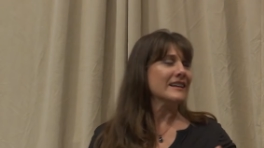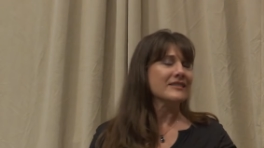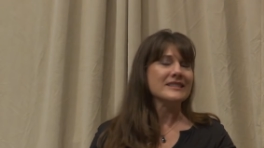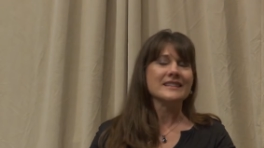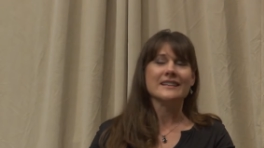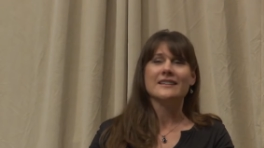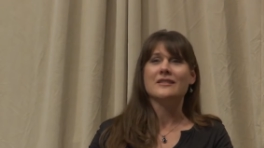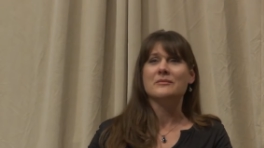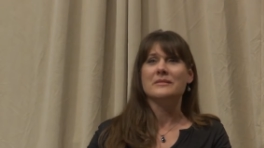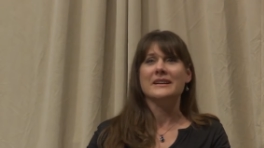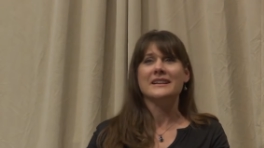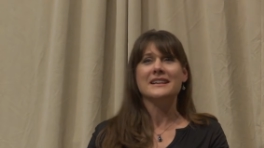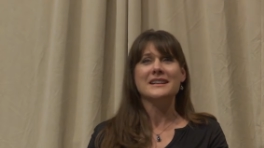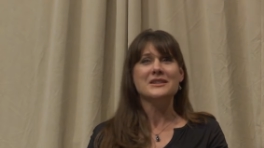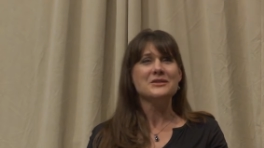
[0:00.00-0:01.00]
I was like, oh
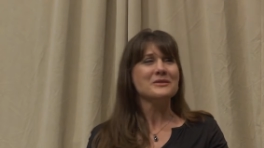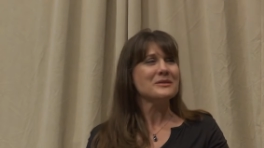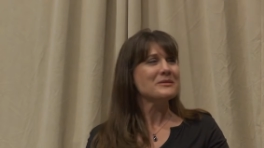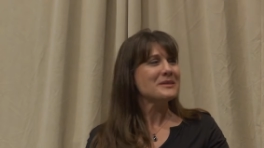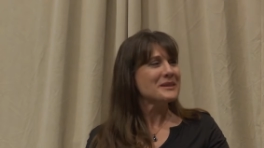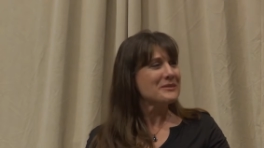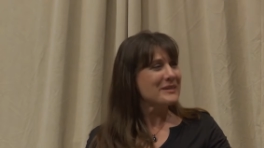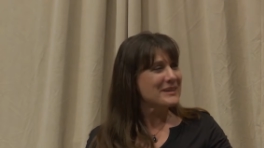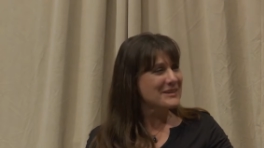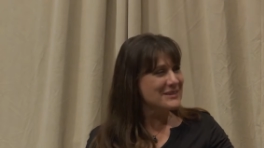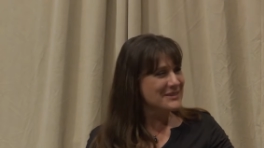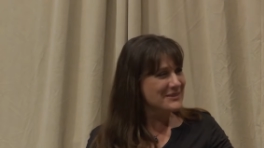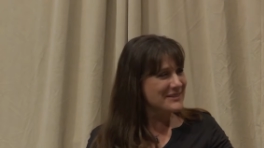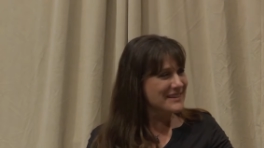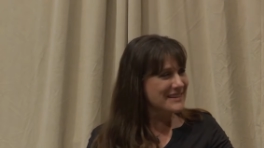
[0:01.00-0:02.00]
my gosh, do I really want to
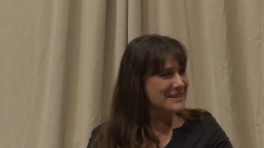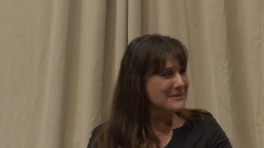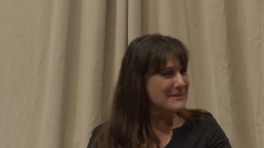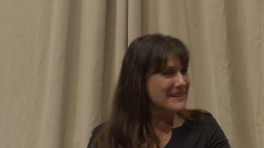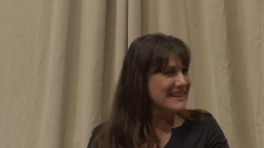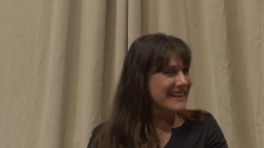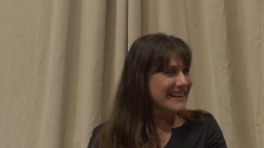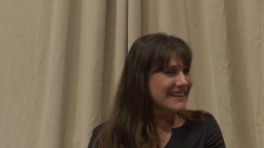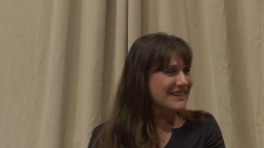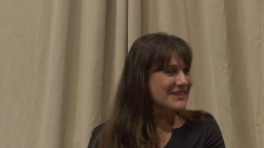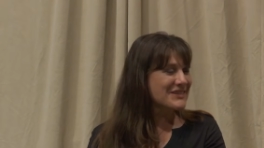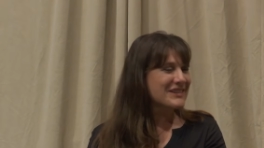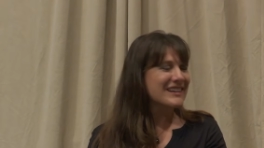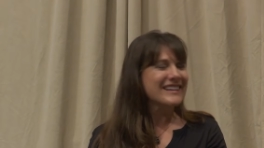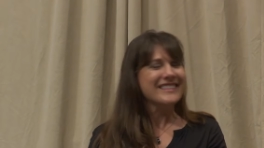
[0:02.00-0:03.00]
do this, to be an
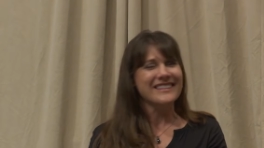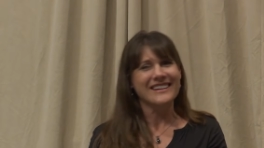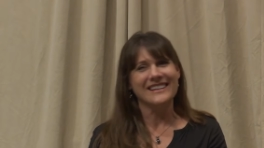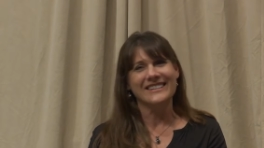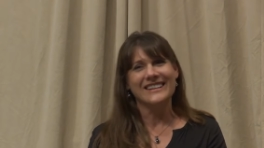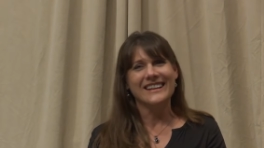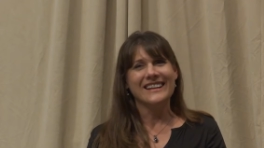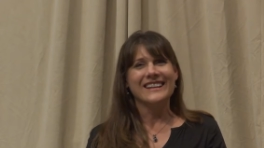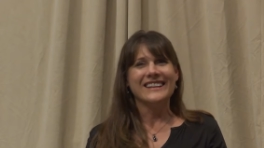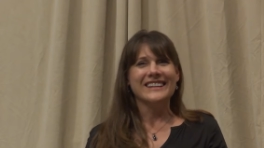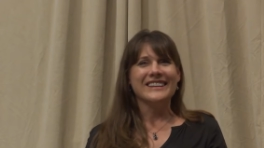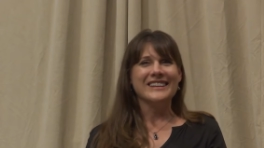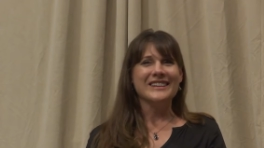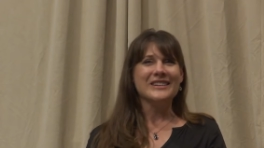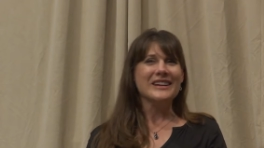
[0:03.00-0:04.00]
extra? I thought,
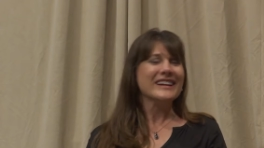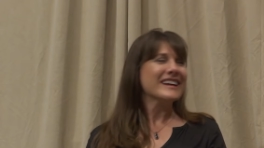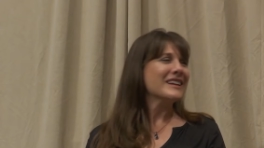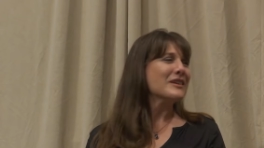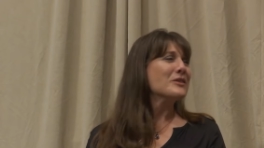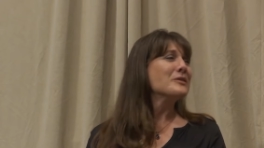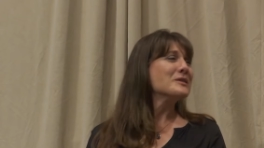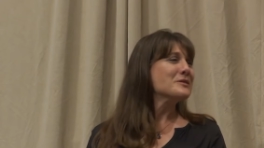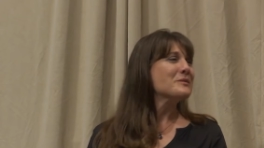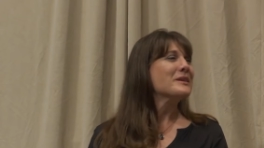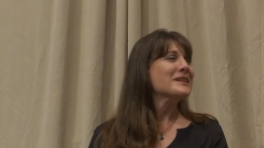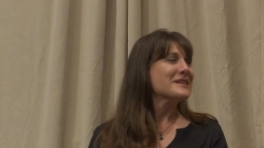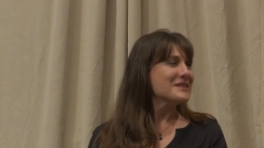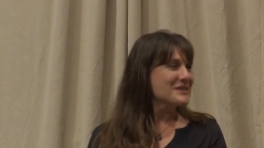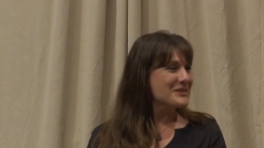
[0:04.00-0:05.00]
I kind of always
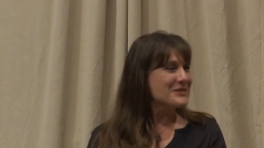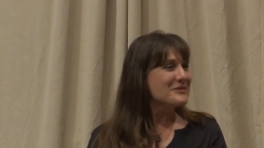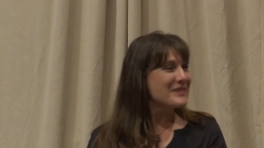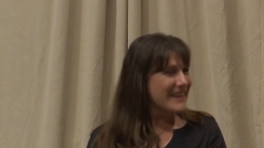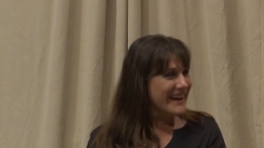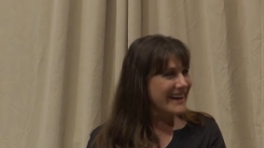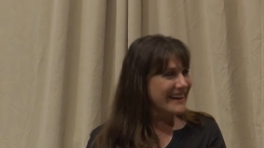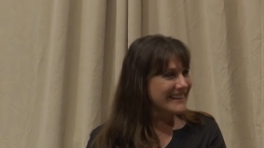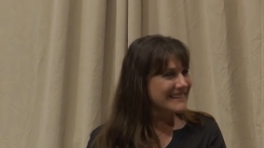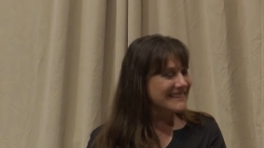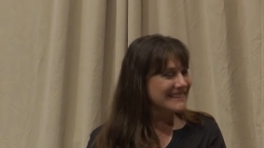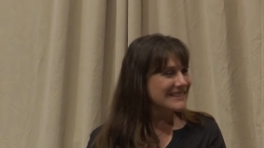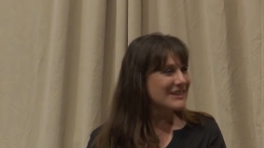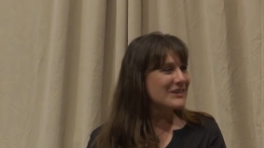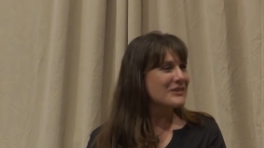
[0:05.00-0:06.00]
wanted to do that,
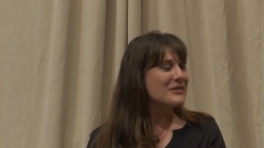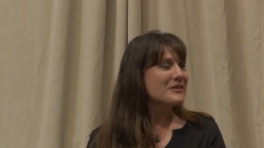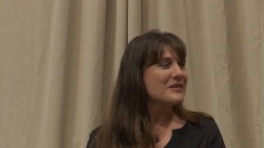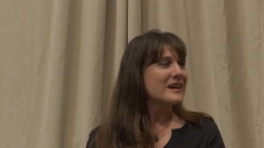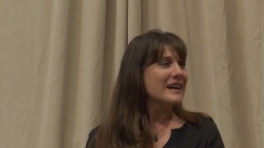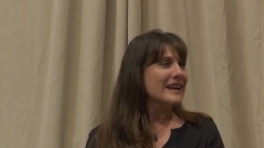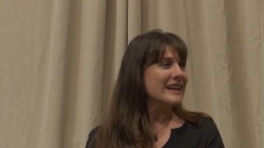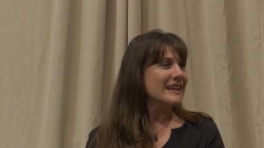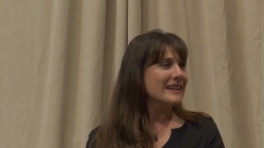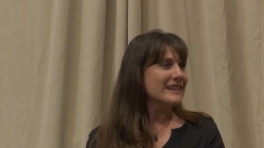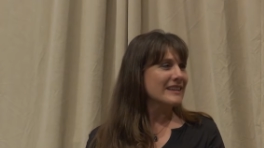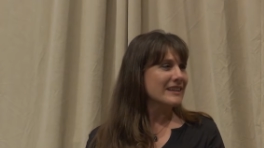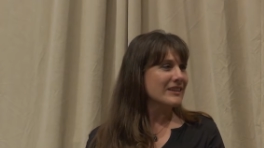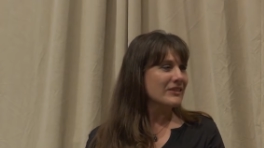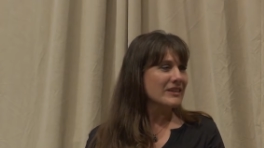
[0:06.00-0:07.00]
so I,
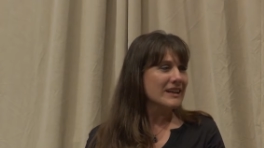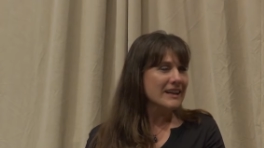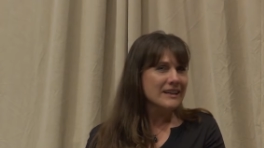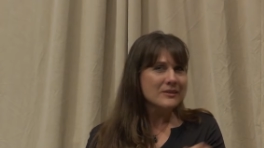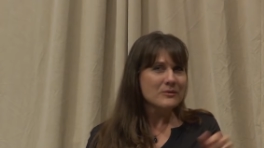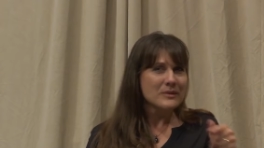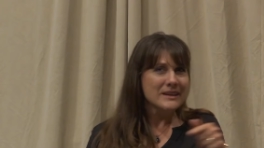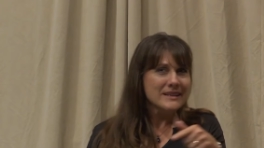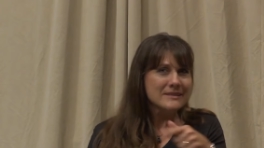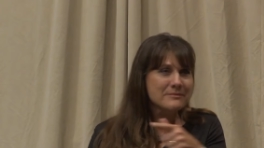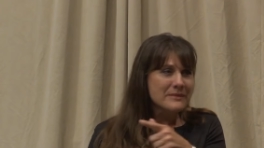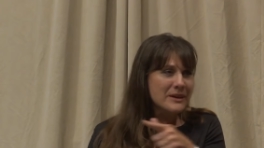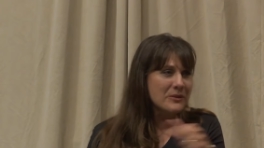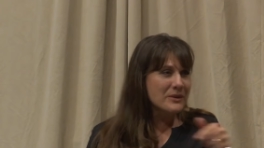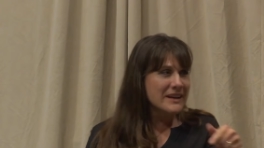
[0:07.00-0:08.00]
kind of
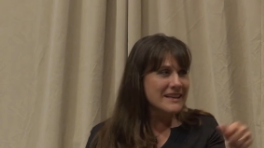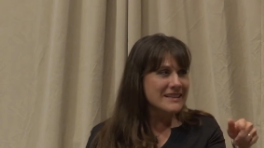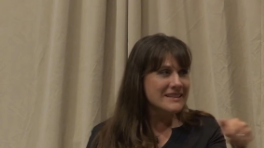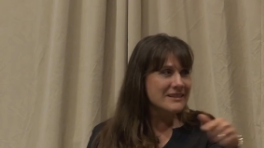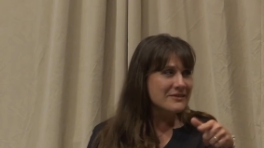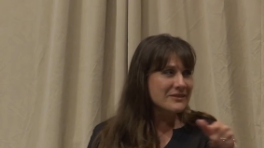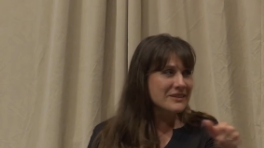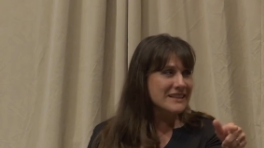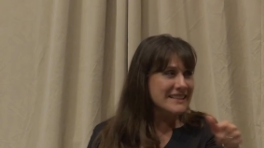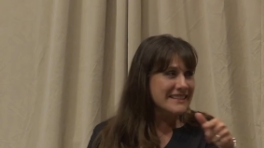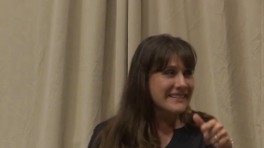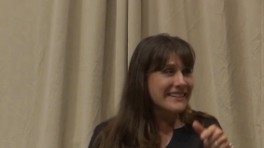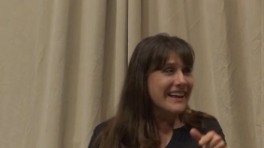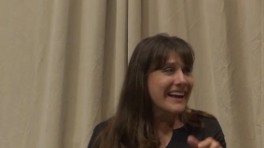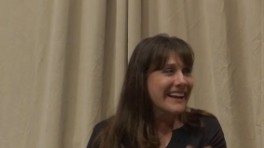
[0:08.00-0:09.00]
went my way to the front of
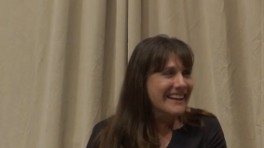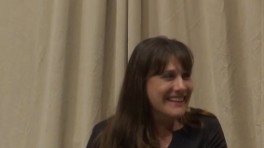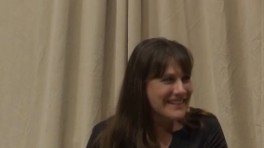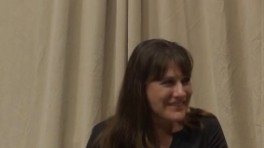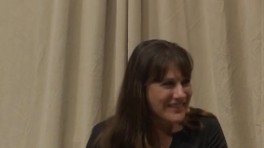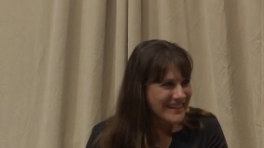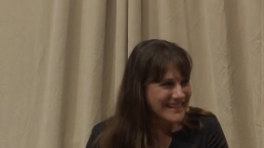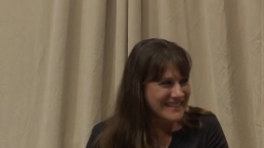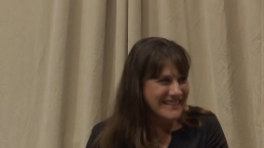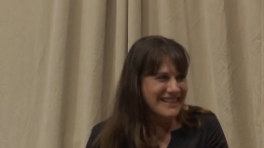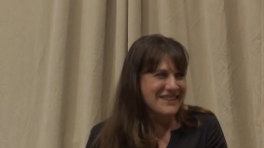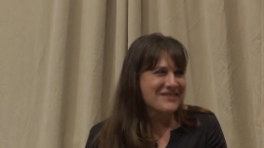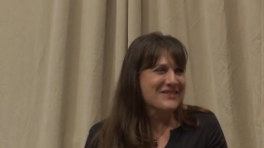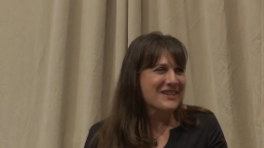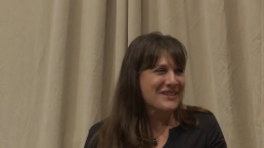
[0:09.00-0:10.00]
the line because I
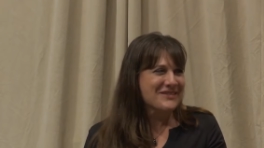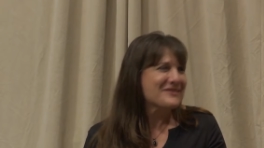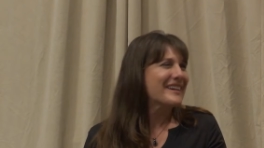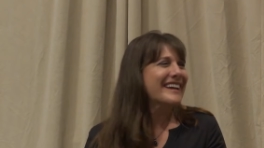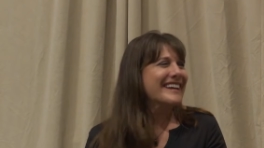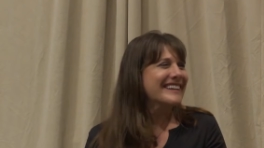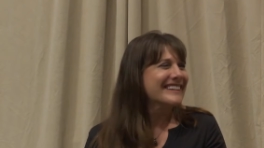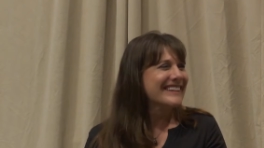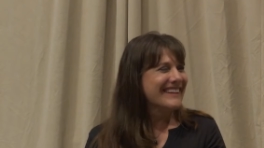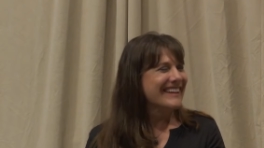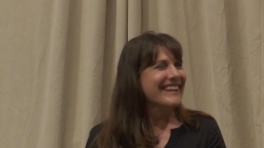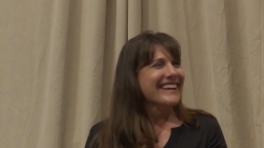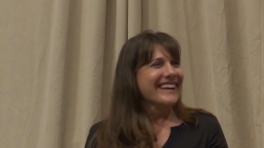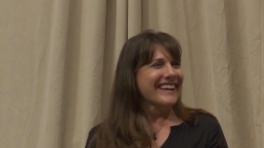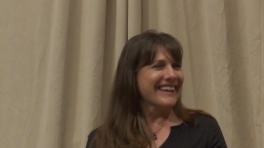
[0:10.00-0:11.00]
didn't want to wait.
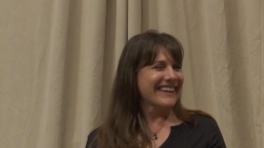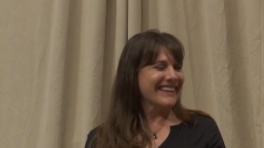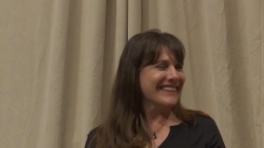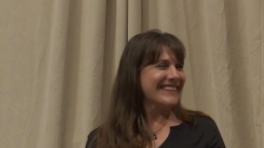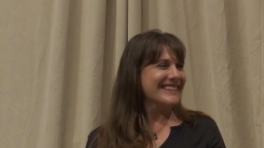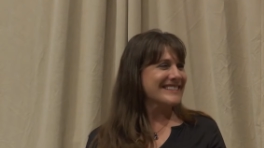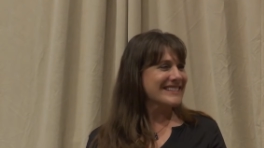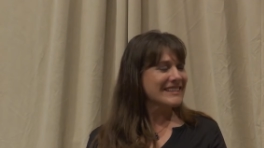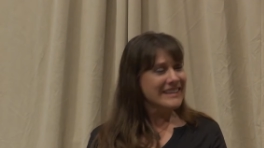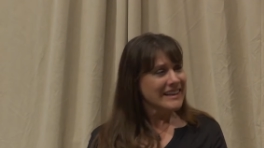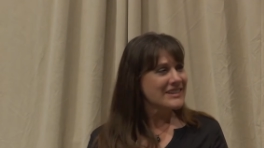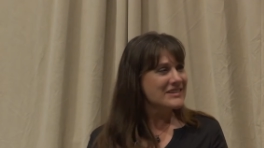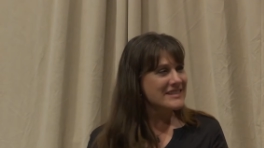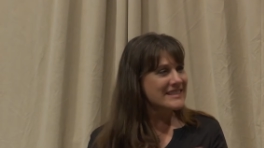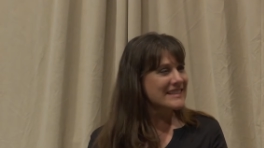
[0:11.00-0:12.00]
And they said,
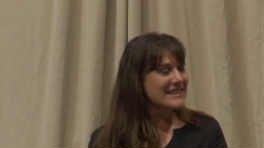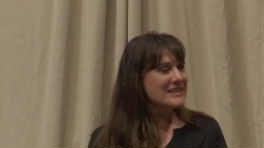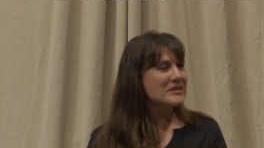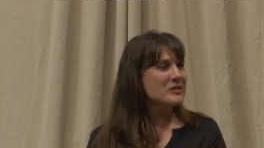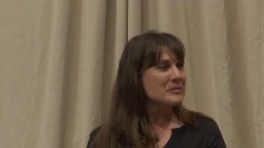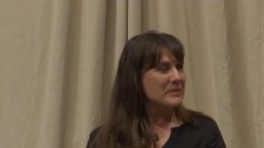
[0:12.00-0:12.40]
yeah, just send in your